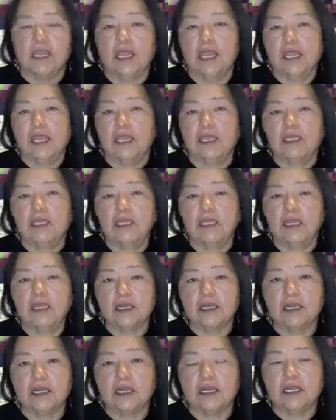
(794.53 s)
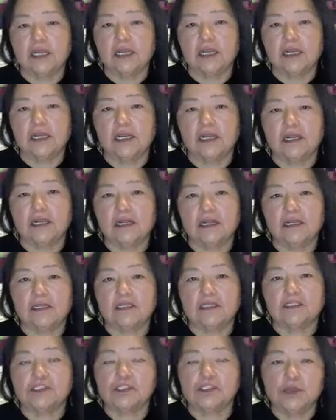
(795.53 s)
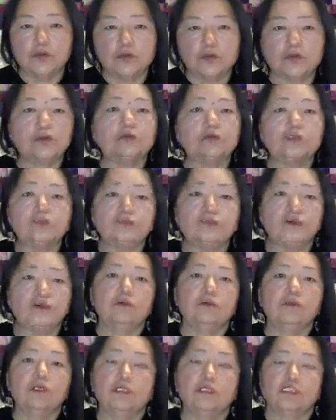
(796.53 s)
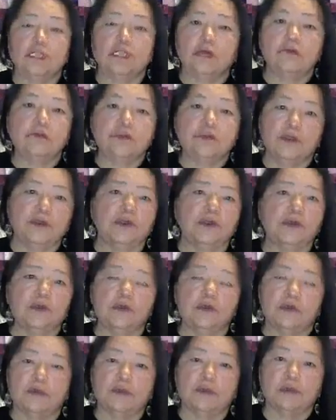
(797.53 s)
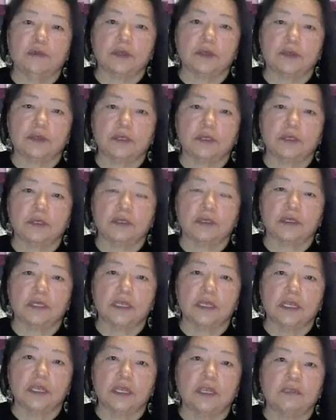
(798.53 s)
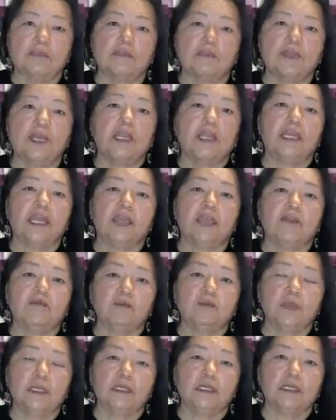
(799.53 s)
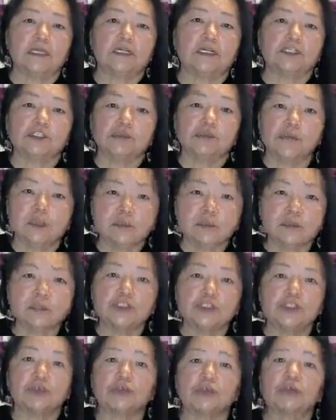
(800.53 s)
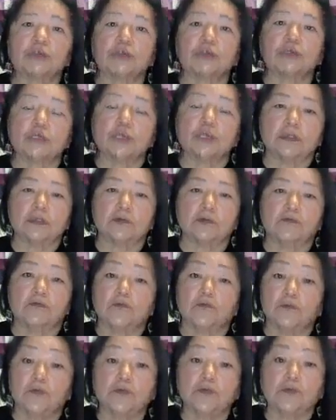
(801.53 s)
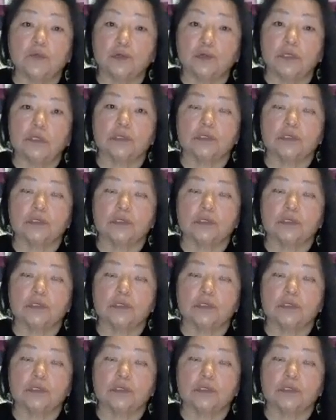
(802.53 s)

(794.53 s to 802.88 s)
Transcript: And so those folks up there, they gave me their spiritual food